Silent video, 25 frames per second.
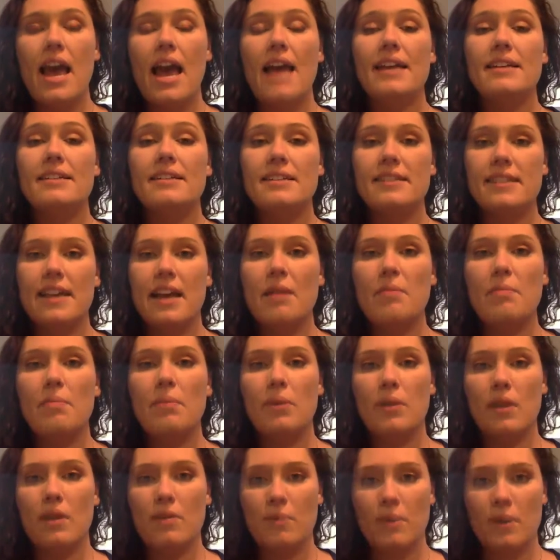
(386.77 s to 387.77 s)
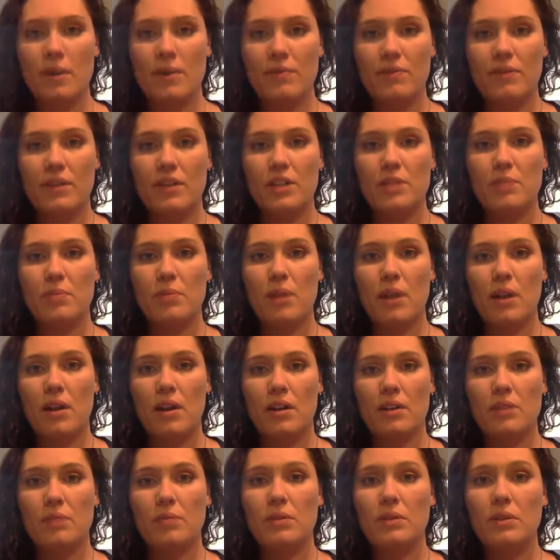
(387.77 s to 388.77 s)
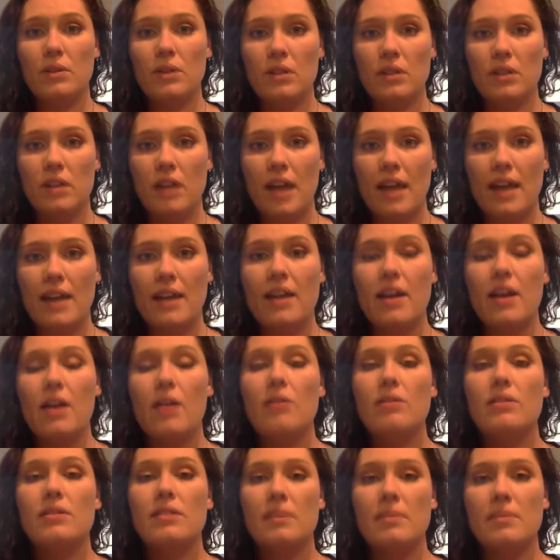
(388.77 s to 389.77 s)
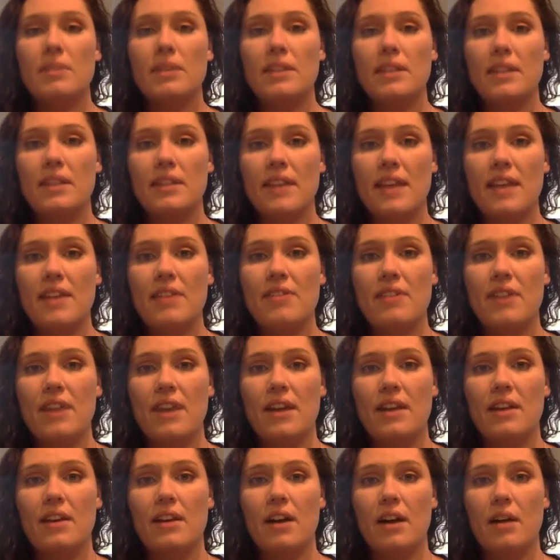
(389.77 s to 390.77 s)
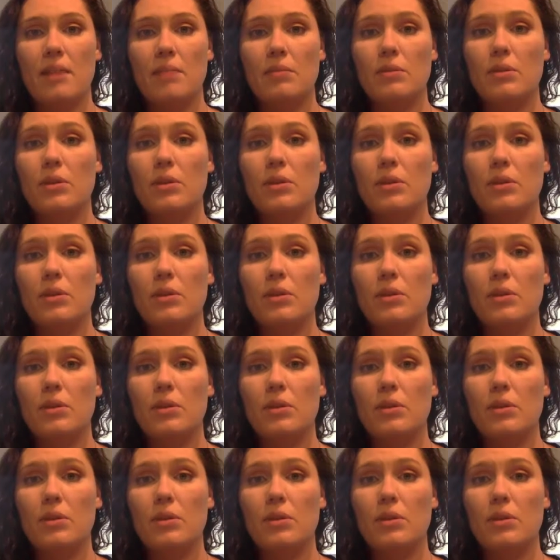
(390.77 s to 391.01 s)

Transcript: a sample of what a finished product would look like something that they think um,